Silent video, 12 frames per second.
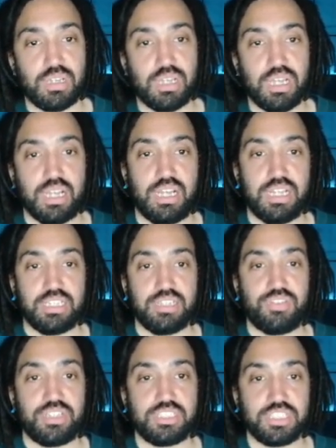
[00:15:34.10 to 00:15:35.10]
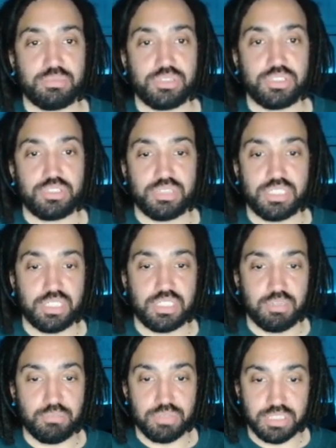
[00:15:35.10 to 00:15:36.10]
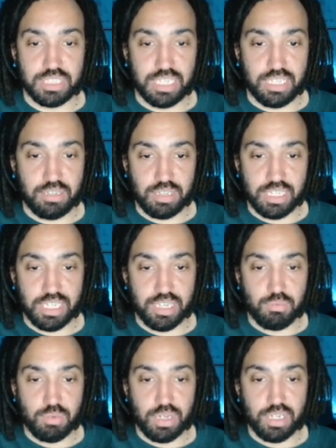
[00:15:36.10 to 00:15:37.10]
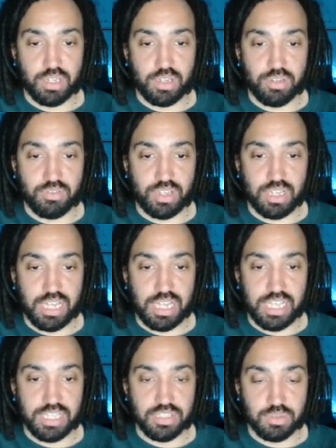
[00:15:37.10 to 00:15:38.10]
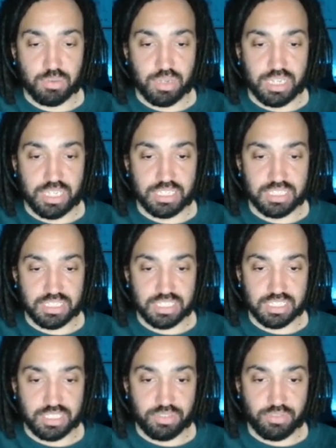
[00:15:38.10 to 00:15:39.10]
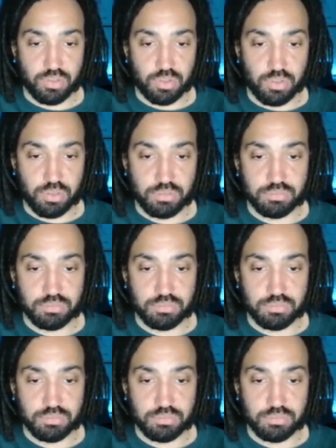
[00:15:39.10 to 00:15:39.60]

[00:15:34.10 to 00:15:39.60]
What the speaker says: And if I substitute in the numbers now, I get 1 over 8 squared is 64,